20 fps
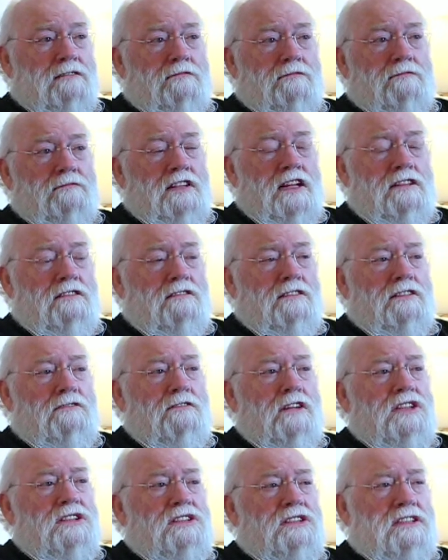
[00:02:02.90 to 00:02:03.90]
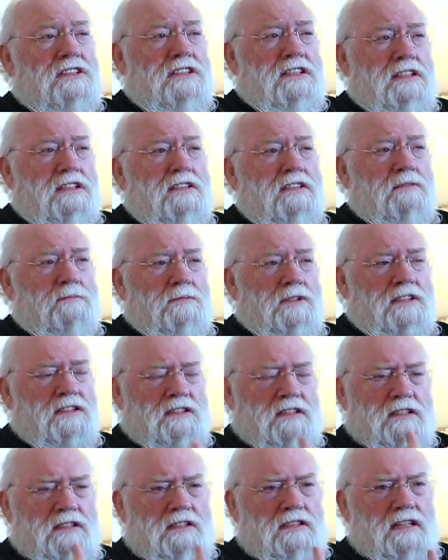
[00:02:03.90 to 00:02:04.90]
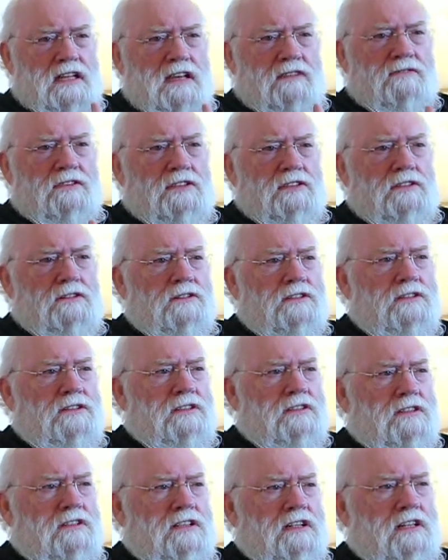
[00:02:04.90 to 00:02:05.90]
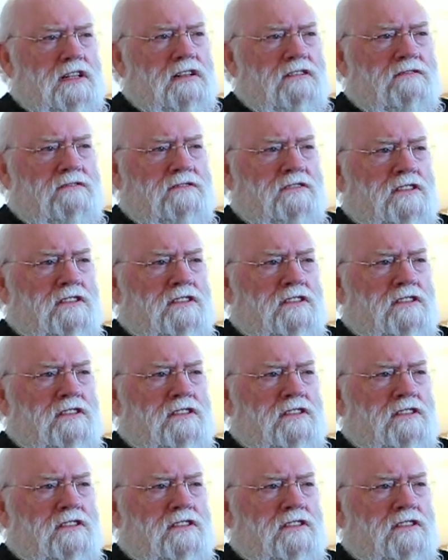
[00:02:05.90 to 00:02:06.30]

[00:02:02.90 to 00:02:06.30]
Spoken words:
not only Russian theater, but this evolution of